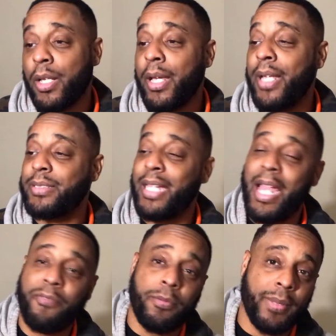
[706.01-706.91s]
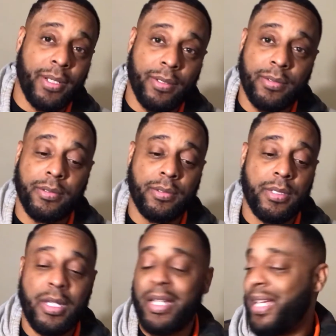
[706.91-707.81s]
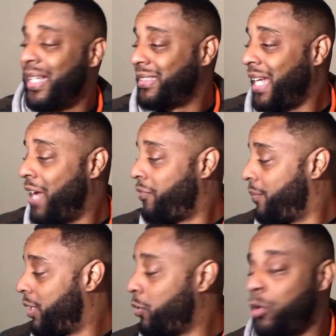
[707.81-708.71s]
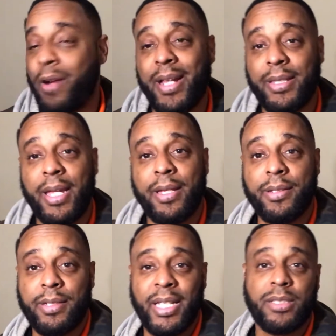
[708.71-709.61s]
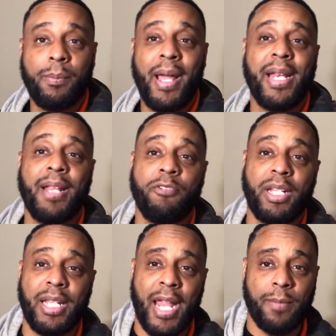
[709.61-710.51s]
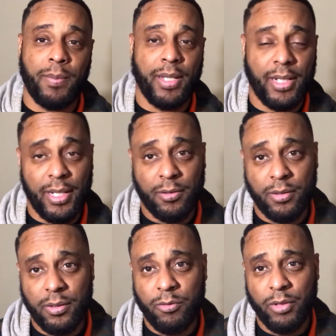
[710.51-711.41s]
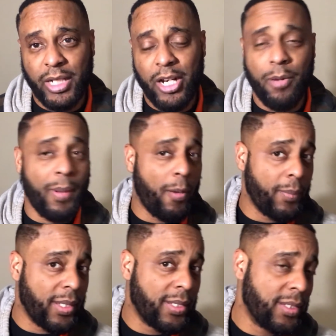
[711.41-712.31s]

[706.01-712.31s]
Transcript: It's time for me to do the right thing. Get somebody that really like me and that care about me.